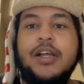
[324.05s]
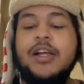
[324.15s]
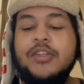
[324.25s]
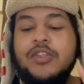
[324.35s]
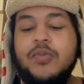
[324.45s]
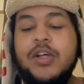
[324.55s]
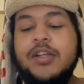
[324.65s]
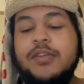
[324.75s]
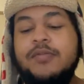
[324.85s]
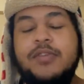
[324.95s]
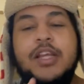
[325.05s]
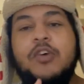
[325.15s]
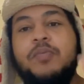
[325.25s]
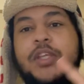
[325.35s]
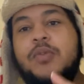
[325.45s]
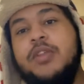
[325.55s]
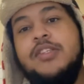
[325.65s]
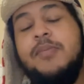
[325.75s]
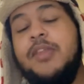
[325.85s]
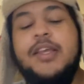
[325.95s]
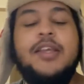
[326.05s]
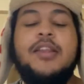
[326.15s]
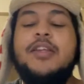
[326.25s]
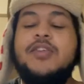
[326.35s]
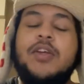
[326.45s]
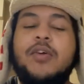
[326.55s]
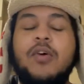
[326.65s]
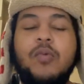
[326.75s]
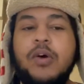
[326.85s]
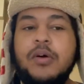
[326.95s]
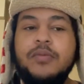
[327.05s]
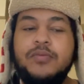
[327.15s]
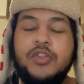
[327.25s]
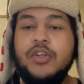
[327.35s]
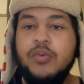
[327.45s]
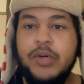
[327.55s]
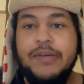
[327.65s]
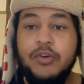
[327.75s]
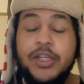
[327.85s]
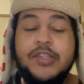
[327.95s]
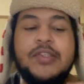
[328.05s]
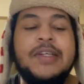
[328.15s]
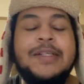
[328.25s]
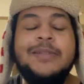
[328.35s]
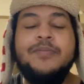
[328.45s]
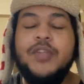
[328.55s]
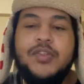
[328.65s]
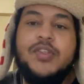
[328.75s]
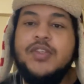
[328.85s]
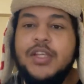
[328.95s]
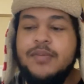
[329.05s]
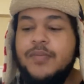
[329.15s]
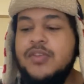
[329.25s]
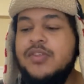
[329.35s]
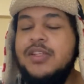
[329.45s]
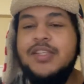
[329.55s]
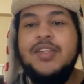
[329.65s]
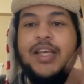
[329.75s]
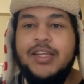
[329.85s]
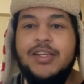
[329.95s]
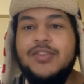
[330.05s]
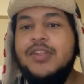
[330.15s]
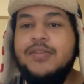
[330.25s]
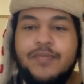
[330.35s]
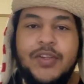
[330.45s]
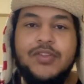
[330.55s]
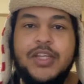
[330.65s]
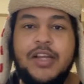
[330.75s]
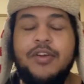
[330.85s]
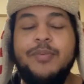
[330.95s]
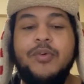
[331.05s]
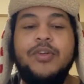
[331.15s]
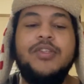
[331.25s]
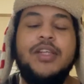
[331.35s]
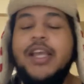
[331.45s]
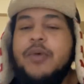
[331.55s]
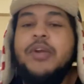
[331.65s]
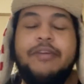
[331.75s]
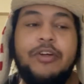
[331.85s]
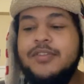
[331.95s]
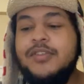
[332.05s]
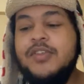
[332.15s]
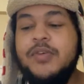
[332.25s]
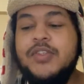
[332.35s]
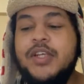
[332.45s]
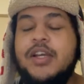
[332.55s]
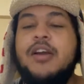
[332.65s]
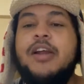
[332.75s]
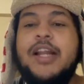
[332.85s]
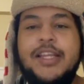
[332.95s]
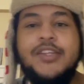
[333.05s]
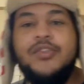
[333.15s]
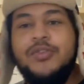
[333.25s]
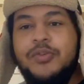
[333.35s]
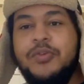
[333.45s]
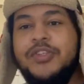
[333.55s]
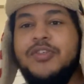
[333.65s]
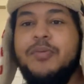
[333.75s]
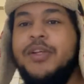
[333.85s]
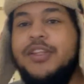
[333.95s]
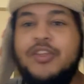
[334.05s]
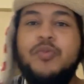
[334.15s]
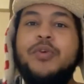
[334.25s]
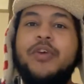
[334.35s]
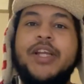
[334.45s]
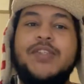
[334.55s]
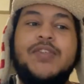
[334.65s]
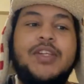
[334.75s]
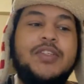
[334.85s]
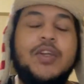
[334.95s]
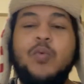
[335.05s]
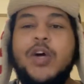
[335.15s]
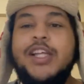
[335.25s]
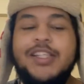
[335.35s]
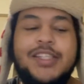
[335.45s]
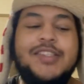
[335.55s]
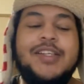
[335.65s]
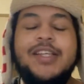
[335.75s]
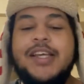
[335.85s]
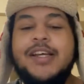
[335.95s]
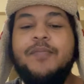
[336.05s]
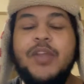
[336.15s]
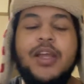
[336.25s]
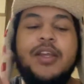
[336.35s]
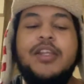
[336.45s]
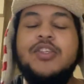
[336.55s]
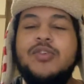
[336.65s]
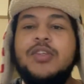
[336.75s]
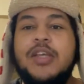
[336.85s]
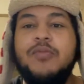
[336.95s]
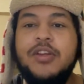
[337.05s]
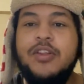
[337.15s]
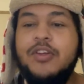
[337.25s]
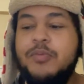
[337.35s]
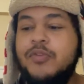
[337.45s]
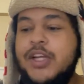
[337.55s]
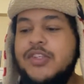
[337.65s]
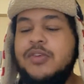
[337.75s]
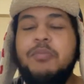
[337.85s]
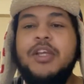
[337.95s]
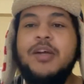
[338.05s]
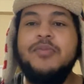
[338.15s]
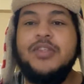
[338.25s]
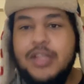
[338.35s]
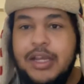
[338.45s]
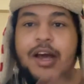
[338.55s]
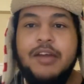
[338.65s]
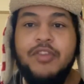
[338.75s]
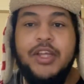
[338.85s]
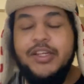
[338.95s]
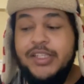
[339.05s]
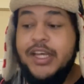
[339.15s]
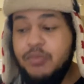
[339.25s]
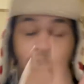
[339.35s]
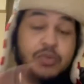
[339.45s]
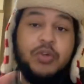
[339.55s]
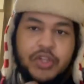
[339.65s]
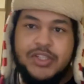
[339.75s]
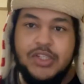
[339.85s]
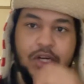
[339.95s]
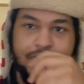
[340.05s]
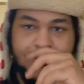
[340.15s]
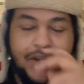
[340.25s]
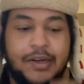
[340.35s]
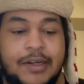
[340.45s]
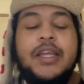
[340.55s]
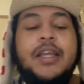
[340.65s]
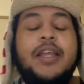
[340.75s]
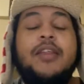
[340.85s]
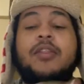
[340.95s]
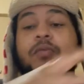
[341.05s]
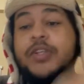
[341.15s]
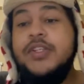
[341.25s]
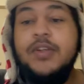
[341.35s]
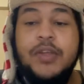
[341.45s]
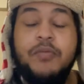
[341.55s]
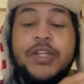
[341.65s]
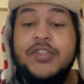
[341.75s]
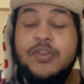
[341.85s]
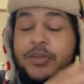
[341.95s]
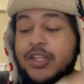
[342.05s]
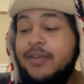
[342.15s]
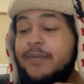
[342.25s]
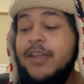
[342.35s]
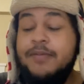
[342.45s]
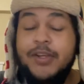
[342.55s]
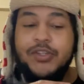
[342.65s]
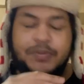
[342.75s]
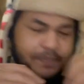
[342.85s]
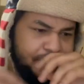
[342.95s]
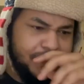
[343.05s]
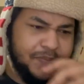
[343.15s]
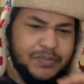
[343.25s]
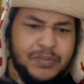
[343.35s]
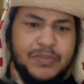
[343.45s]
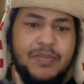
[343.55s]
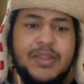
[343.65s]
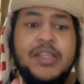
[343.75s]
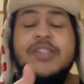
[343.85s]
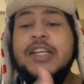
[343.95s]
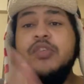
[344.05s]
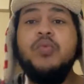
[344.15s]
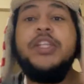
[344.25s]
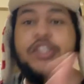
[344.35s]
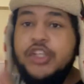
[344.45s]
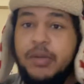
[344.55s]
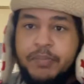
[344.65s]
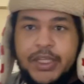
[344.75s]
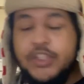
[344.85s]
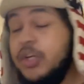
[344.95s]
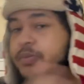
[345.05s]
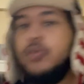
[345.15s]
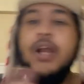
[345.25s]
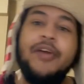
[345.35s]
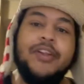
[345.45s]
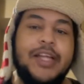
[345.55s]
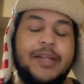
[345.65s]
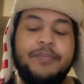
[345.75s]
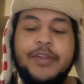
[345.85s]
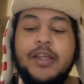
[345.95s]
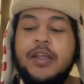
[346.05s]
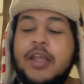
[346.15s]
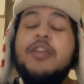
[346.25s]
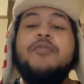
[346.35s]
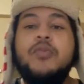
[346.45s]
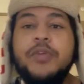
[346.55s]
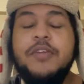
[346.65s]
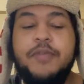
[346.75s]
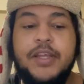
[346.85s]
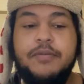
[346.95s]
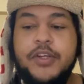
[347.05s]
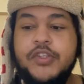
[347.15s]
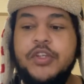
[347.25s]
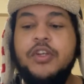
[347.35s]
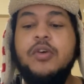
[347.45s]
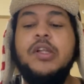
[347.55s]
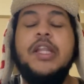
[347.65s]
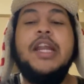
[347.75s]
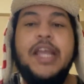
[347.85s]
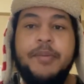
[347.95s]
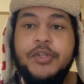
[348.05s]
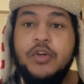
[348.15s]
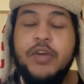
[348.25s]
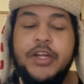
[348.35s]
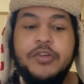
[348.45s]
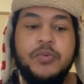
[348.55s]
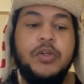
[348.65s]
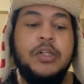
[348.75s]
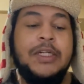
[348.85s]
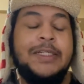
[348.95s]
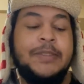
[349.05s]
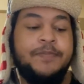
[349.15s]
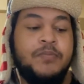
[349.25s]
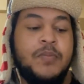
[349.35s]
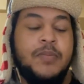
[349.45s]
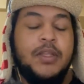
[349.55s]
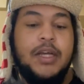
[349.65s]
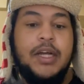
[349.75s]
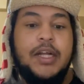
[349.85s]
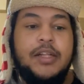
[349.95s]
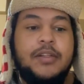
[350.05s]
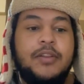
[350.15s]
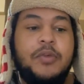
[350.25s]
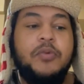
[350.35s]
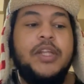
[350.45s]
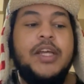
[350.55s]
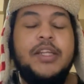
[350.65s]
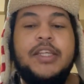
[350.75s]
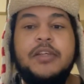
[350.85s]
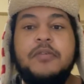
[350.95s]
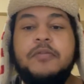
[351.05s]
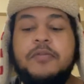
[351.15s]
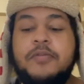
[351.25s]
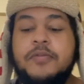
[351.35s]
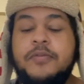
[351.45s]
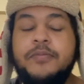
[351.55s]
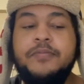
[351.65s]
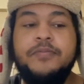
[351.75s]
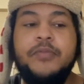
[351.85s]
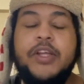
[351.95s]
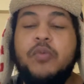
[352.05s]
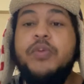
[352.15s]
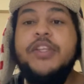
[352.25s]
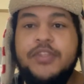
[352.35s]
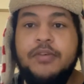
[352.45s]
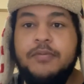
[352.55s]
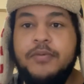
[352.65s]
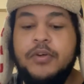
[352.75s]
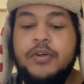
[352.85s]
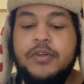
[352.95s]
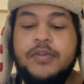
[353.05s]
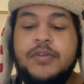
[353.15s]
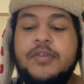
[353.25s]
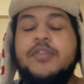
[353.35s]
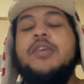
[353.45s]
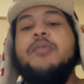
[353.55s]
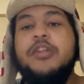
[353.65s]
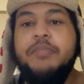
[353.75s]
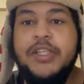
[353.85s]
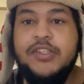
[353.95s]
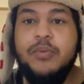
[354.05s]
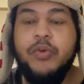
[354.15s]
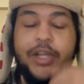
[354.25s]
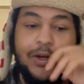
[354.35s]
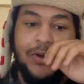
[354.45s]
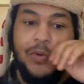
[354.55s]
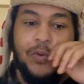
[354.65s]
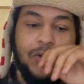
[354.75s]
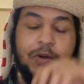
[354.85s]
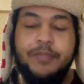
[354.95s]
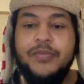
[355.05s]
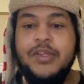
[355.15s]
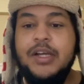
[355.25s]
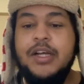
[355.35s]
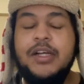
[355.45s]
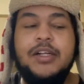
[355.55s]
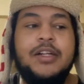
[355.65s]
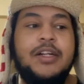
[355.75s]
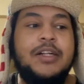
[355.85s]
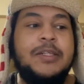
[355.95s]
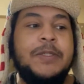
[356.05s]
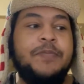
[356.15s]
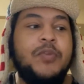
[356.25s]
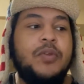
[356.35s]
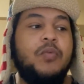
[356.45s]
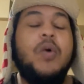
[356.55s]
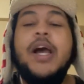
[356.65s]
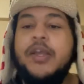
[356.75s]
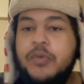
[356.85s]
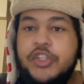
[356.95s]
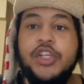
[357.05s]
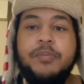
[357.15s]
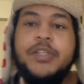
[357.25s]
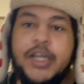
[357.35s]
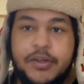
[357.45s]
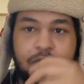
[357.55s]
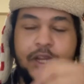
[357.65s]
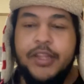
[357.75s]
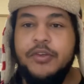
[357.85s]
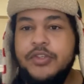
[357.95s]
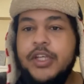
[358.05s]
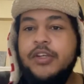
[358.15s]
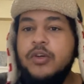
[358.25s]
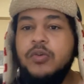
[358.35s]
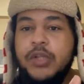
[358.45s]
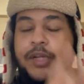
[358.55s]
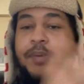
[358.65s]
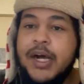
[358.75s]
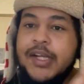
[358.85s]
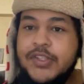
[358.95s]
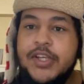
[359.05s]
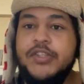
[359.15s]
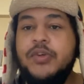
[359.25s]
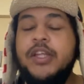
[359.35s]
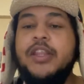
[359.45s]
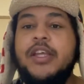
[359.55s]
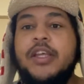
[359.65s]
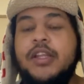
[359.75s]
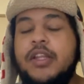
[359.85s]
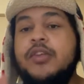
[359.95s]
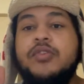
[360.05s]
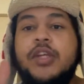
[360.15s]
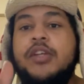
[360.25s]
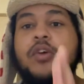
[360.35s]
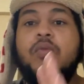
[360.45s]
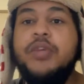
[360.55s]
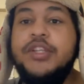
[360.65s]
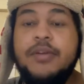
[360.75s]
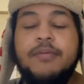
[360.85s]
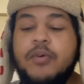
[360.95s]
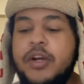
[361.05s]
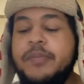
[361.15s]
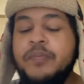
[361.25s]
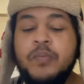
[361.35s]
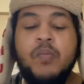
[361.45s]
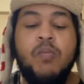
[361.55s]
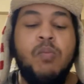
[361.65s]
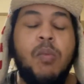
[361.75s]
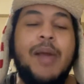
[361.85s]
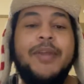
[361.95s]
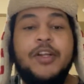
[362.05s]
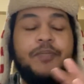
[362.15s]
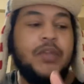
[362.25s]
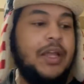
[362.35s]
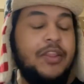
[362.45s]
Do you want to help me with something?" And then he's like, "Oh well, sure, whatever it is." Because he's like, he's dead. He doesn't care anymore. He's like, yeah, whatever. So he's like, all right, I need you to exterminate the human race. And he's like, what? And he's like, yeah, I need you to get rid of the human race. So he becomes the god of the undead, which is where this starts, right? And the reason it reads so much like a fan fiction is that it's really jumpy. It jumps around a lot. And if you read fan fiction, a lot of amateur writers they will not give like a reason for someone to be somewhere, or why it would jump cut, right? There's like no like pauses or anything, and there's like no reason for it. I mean, in the